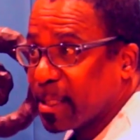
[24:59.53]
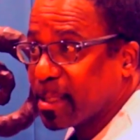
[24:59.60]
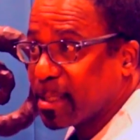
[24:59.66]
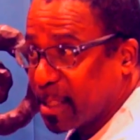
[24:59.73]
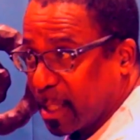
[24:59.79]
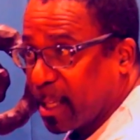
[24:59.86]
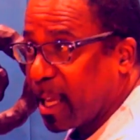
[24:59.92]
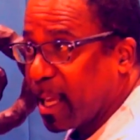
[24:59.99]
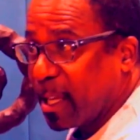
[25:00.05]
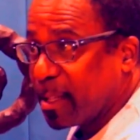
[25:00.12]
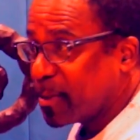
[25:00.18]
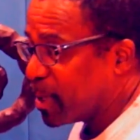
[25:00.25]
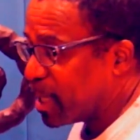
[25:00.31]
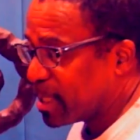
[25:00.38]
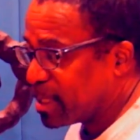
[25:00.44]
It's still a
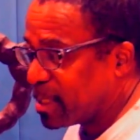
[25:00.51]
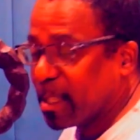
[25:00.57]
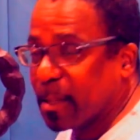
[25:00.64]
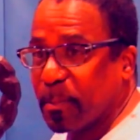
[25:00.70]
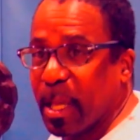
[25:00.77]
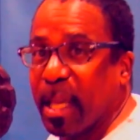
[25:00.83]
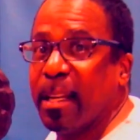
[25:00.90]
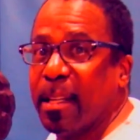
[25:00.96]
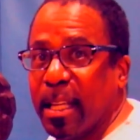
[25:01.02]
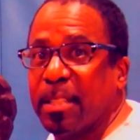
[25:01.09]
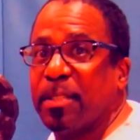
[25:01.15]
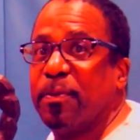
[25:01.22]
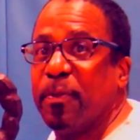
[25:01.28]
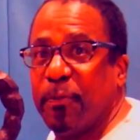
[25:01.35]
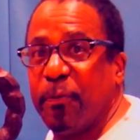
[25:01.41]
headdress. It
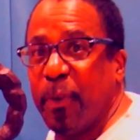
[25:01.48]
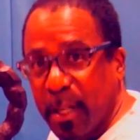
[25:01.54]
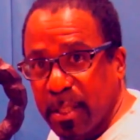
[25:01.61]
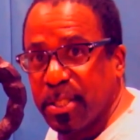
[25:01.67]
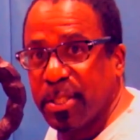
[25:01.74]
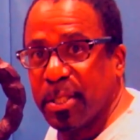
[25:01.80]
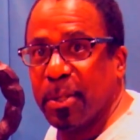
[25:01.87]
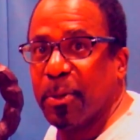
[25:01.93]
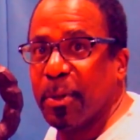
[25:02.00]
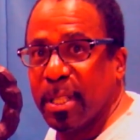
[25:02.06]
is functional.